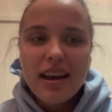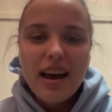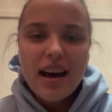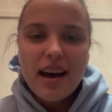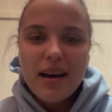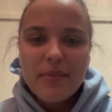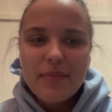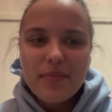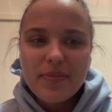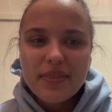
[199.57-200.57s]

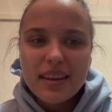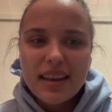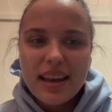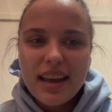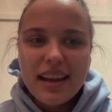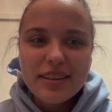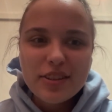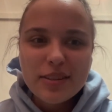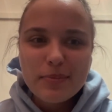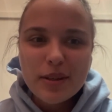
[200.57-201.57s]
And it
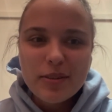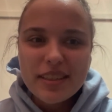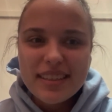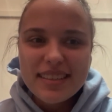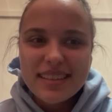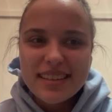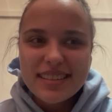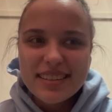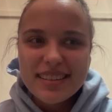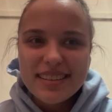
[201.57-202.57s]
just produces this
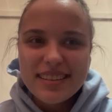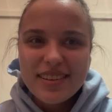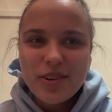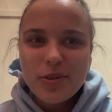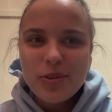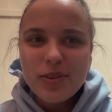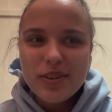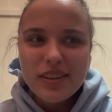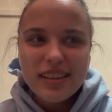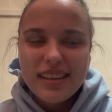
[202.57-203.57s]

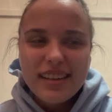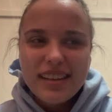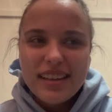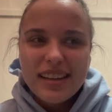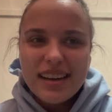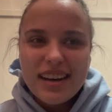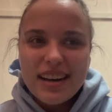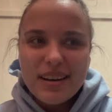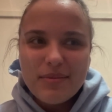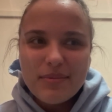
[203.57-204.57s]
cool
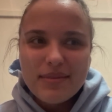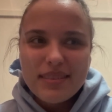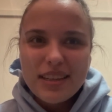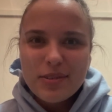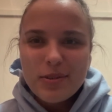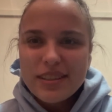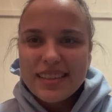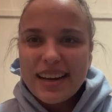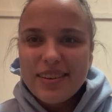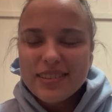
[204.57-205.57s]
these cool
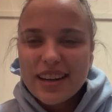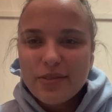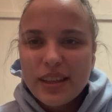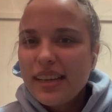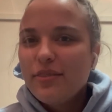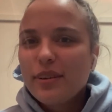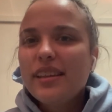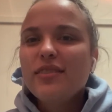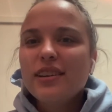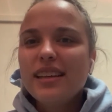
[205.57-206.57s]
sounds. I
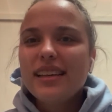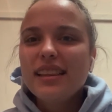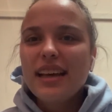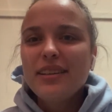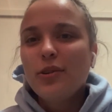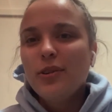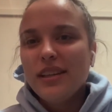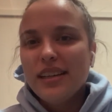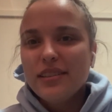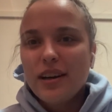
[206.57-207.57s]
really liked
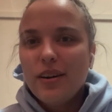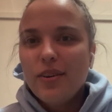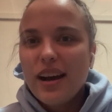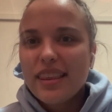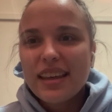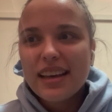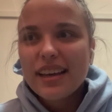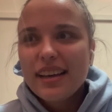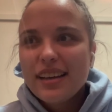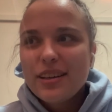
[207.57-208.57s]
holding do. I think
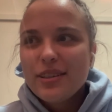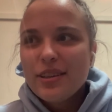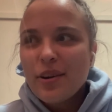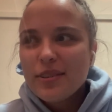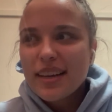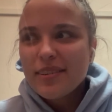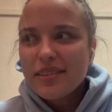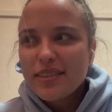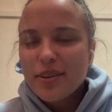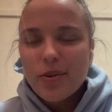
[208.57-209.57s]
do sounded
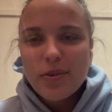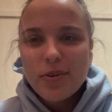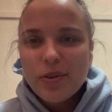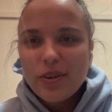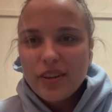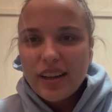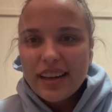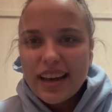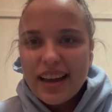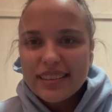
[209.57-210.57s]
so cool
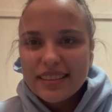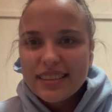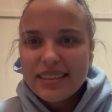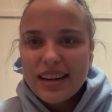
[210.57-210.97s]
against